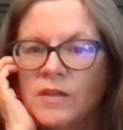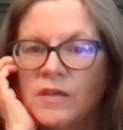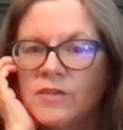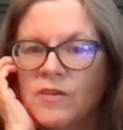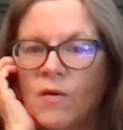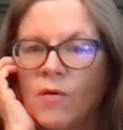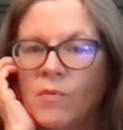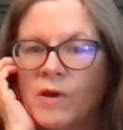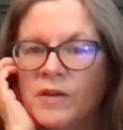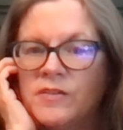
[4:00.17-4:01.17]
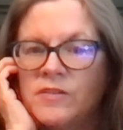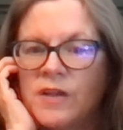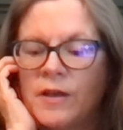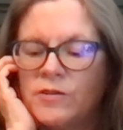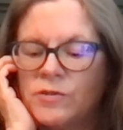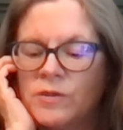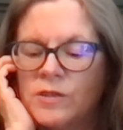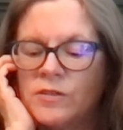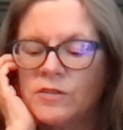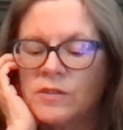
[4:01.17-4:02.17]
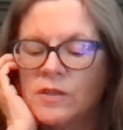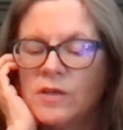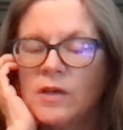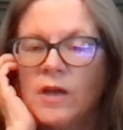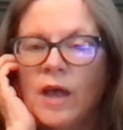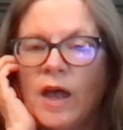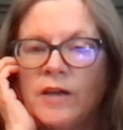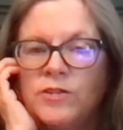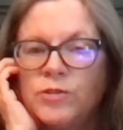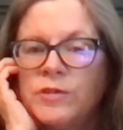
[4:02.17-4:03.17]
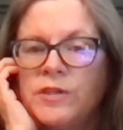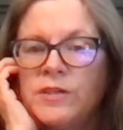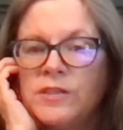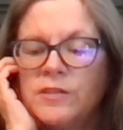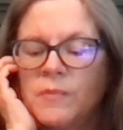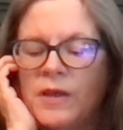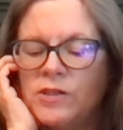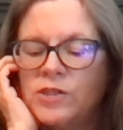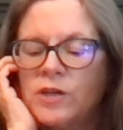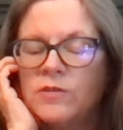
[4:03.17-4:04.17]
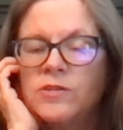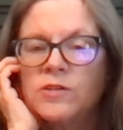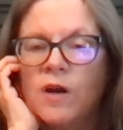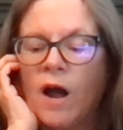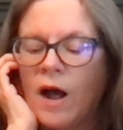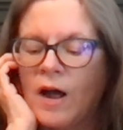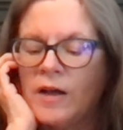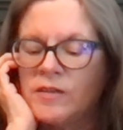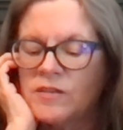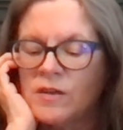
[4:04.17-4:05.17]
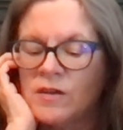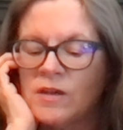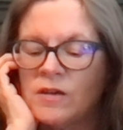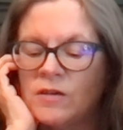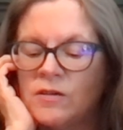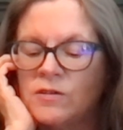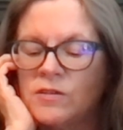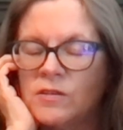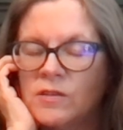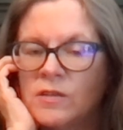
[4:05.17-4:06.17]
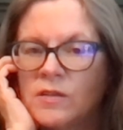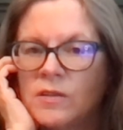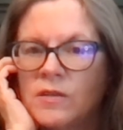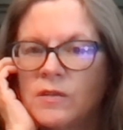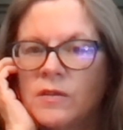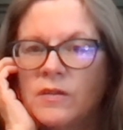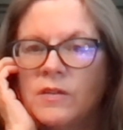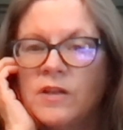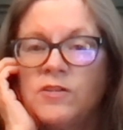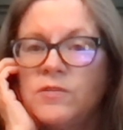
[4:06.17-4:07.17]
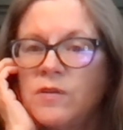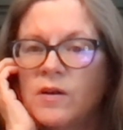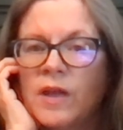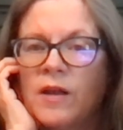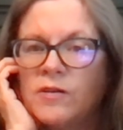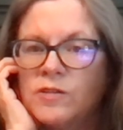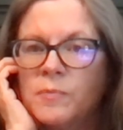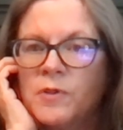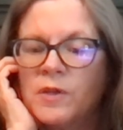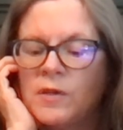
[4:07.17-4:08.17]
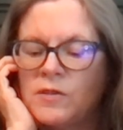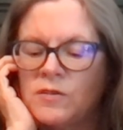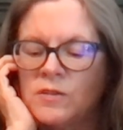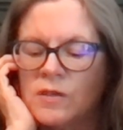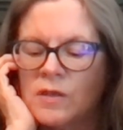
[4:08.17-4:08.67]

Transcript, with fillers: is always dangerous, and trees may shelter eyes and ears that do not care to please.